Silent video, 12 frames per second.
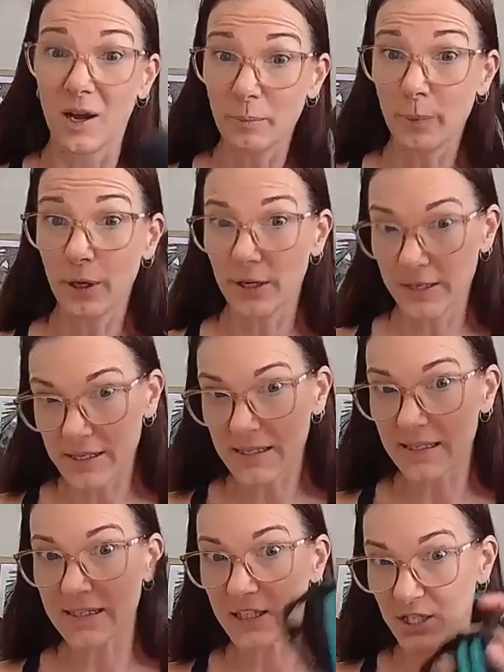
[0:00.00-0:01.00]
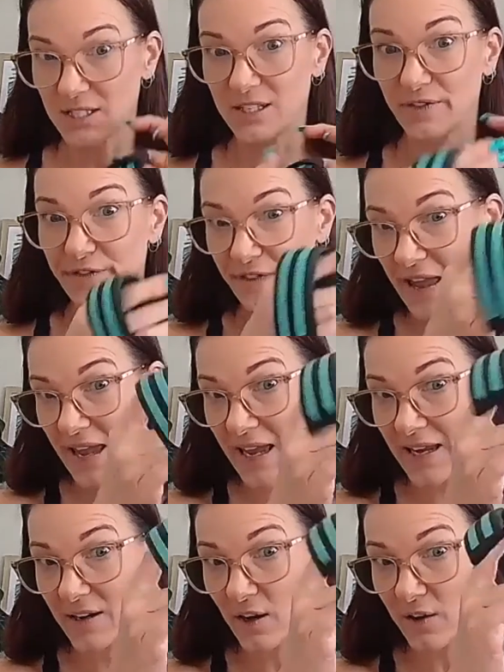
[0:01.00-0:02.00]
I'm personally just a
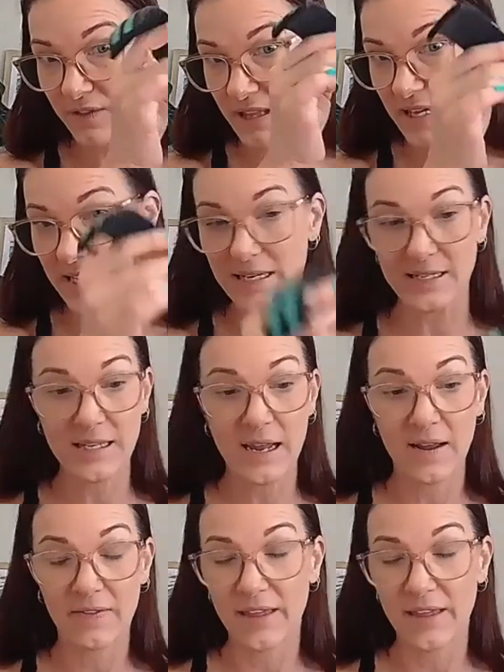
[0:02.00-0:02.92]
fan of these.